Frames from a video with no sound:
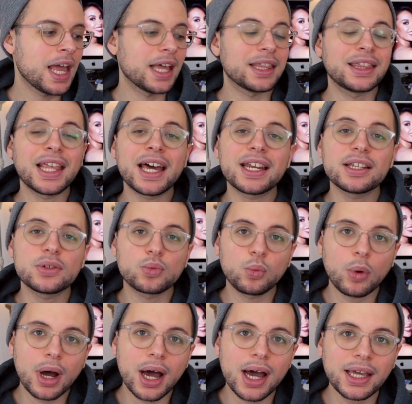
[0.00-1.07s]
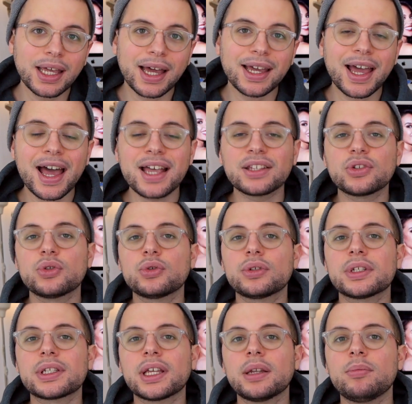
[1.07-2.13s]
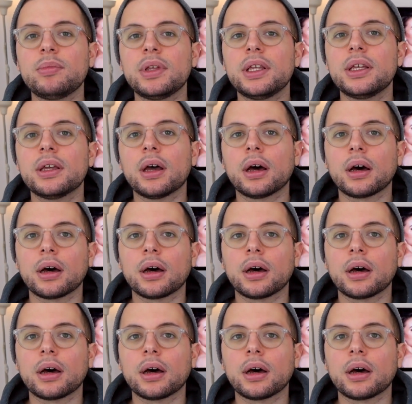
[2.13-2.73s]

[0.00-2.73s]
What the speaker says: And that is why I asked you to send me